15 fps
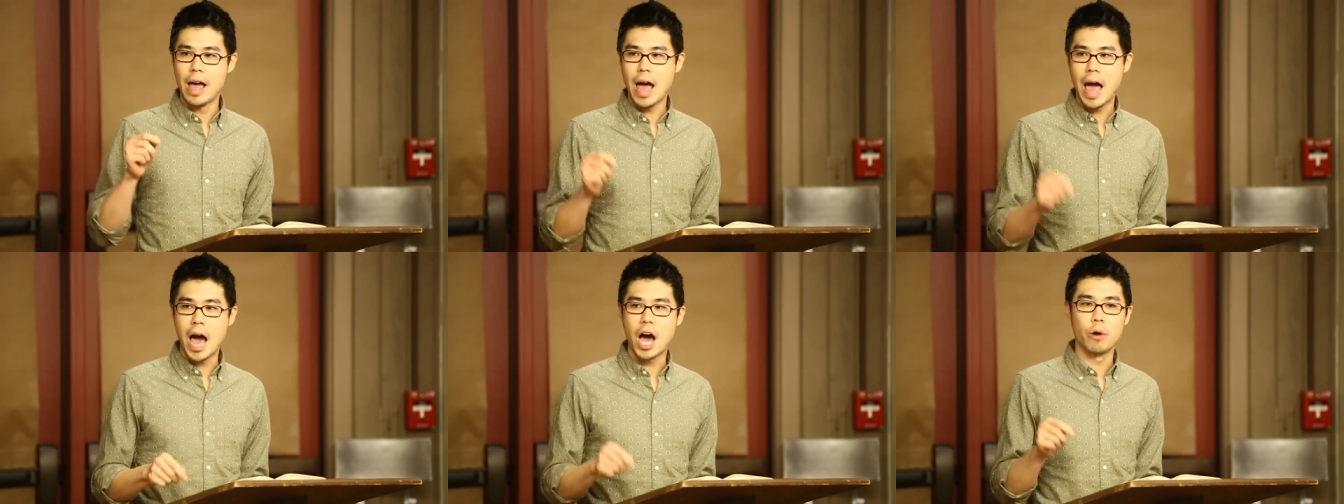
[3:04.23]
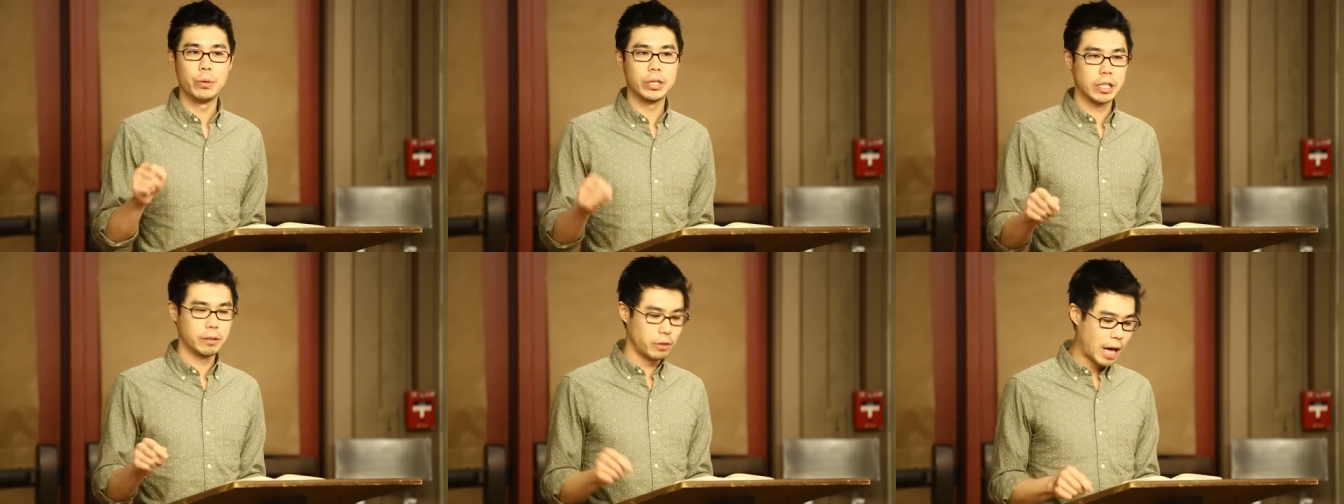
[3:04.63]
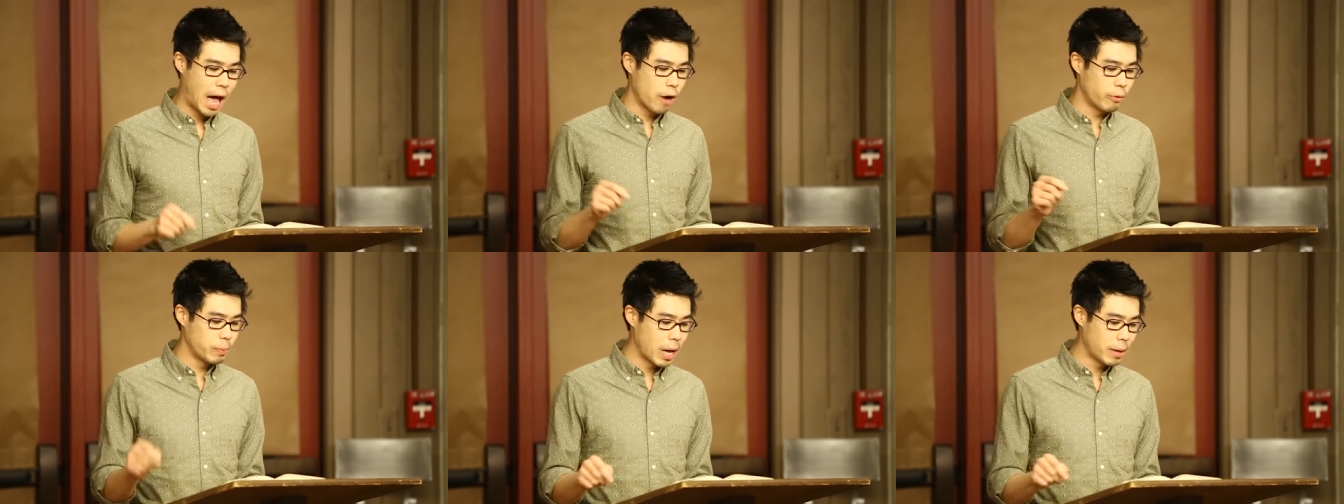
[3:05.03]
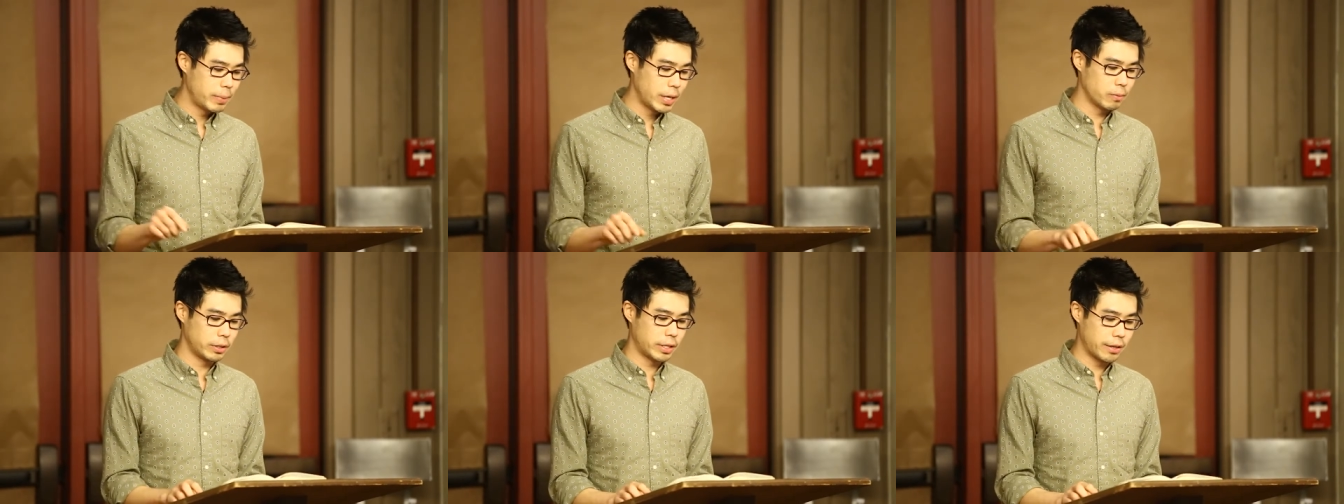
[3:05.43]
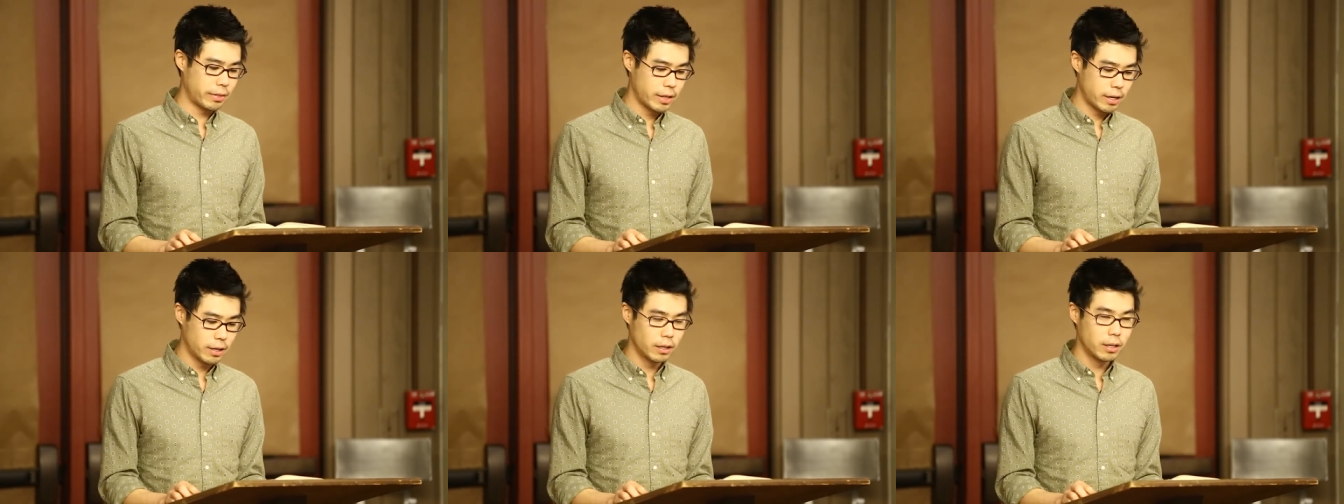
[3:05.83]
how we might be able to
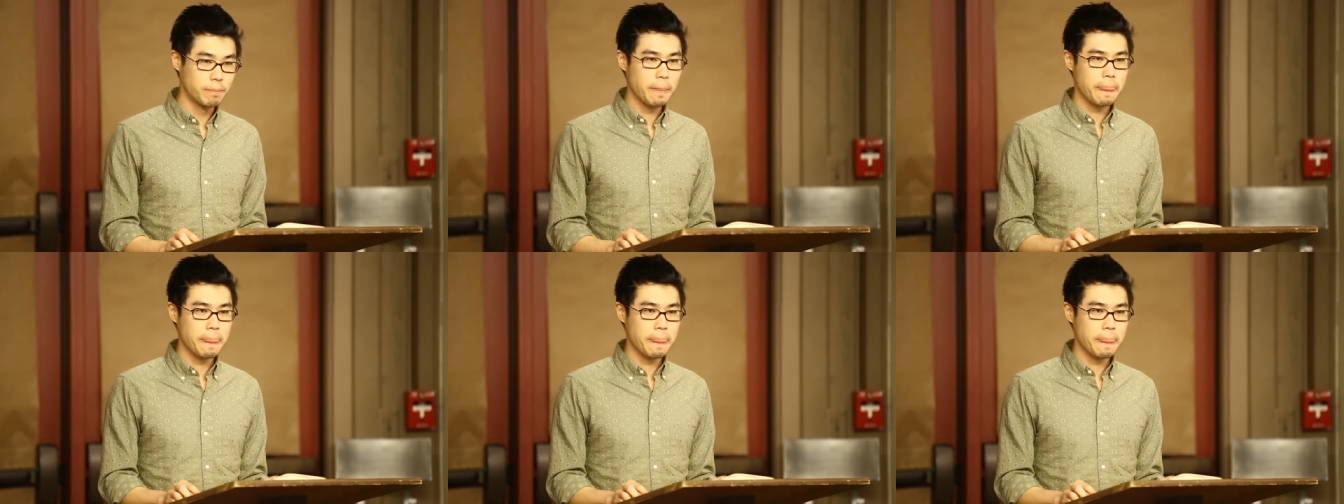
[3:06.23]
get there.